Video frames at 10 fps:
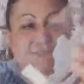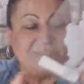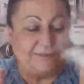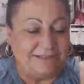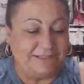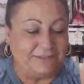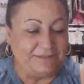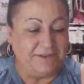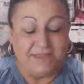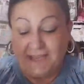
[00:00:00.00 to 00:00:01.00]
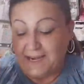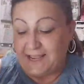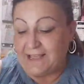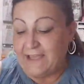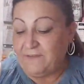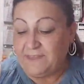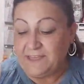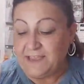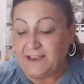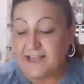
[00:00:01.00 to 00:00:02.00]
on sale too. And I got
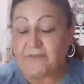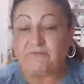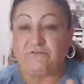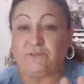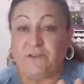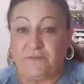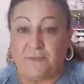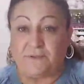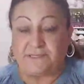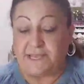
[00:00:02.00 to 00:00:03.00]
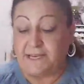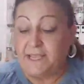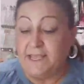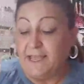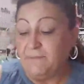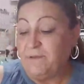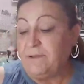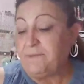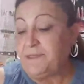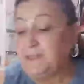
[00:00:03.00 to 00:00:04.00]
everything here, got 25%. And
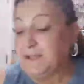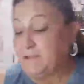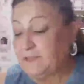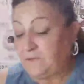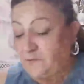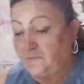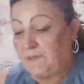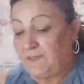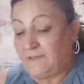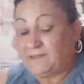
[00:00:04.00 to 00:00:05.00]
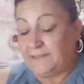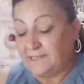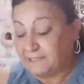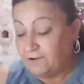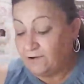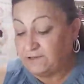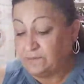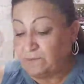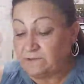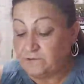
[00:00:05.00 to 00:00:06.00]
bear in mind, the stickers,
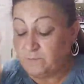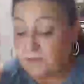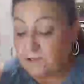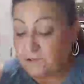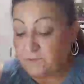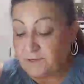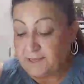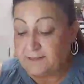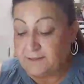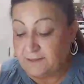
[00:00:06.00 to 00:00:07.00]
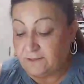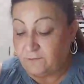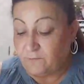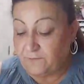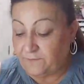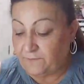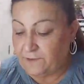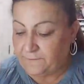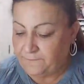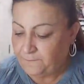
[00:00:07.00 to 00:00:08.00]
you buy two, you get the third one
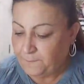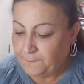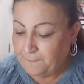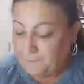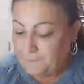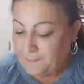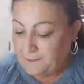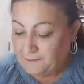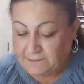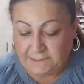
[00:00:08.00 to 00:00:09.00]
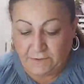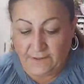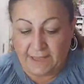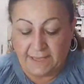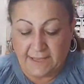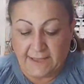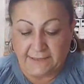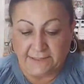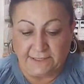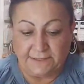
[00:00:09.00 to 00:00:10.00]
free. So I
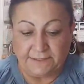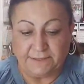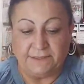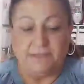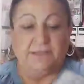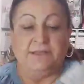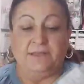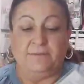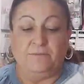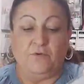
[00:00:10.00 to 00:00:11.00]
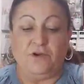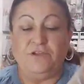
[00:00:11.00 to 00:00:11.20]
got more